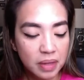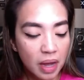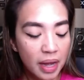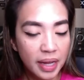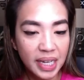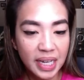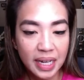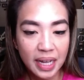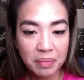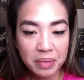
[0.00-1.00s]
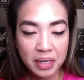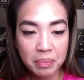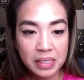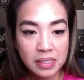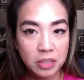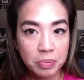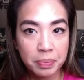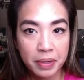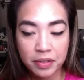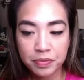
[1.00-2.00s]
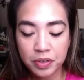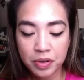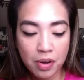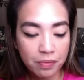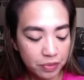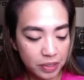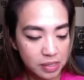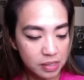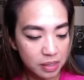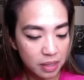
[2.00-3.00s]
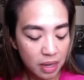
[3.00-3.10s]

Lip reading: I am getting mentally prepared for conference.